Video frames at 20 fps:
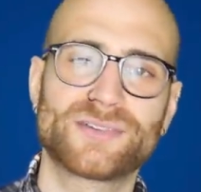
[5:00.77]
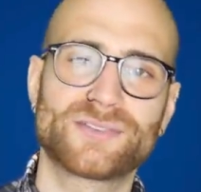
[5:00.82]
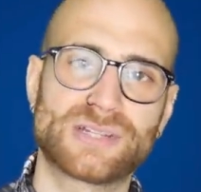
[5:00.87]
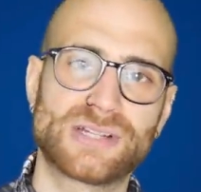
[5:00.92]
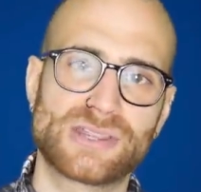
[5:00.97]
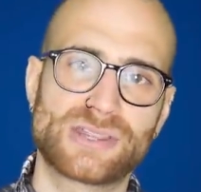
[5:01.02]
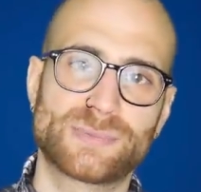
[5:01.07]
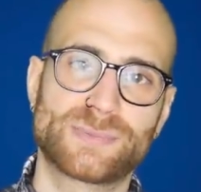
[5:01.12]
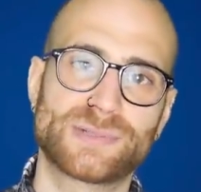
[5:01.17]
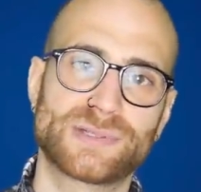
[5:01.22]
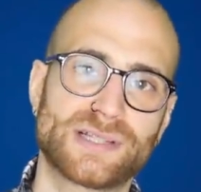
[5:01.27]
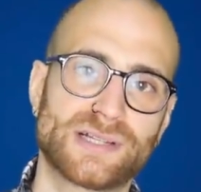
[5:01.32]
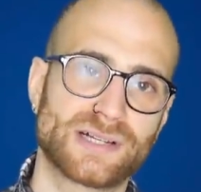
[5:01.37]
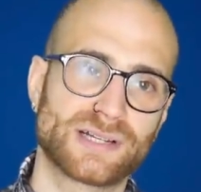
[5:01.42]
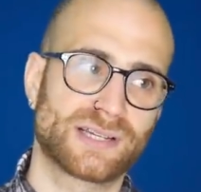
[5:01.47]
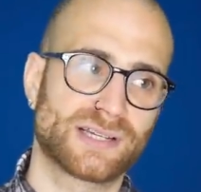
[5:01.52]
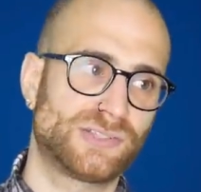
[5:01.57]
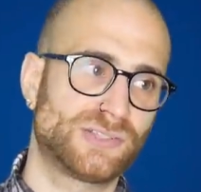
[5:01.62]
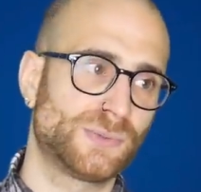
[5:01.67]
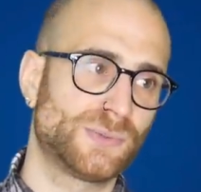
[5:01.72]

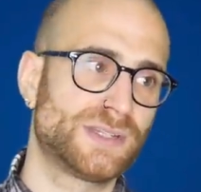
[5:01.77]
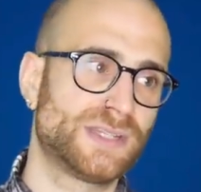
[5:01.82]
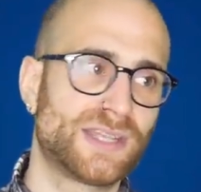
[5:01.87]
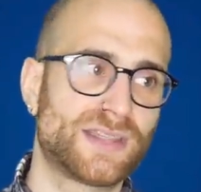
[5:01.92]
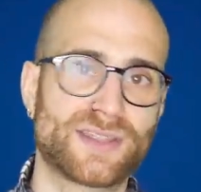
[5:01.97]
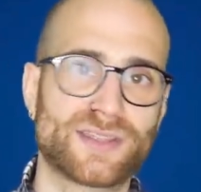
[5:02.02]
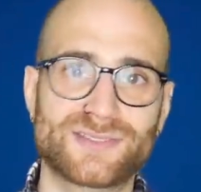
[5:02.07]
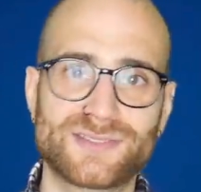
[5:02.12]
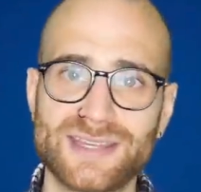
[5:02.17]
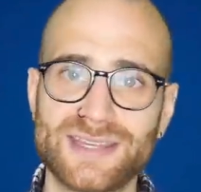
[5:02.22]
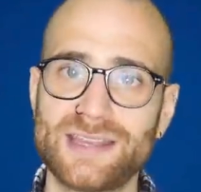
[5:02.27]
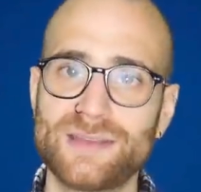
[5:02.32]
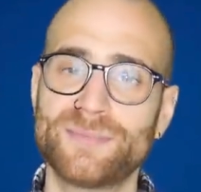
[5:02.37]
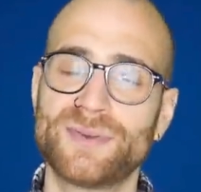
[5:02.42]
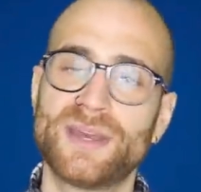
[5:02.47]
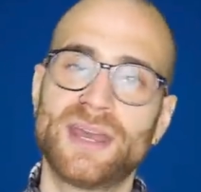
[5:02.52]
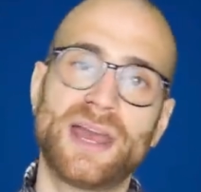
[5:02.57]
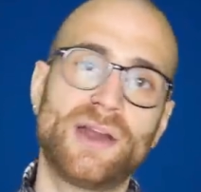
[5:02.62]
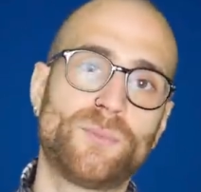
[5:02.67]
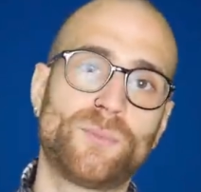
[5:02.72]
Arrizabalaga to another
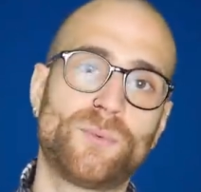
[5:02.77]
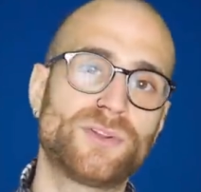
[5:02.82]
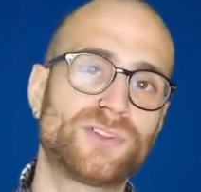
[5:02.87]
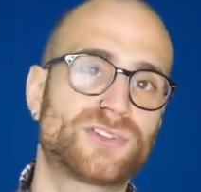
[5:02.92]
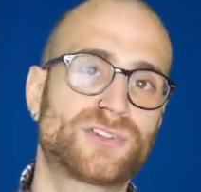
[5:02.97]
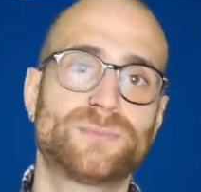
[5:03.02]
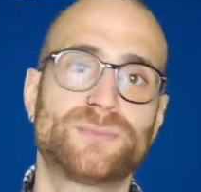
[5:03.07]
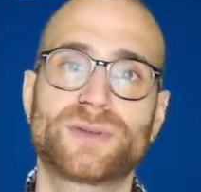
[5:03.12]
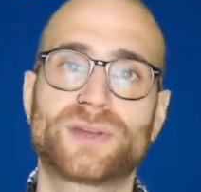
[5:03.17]
team and watch him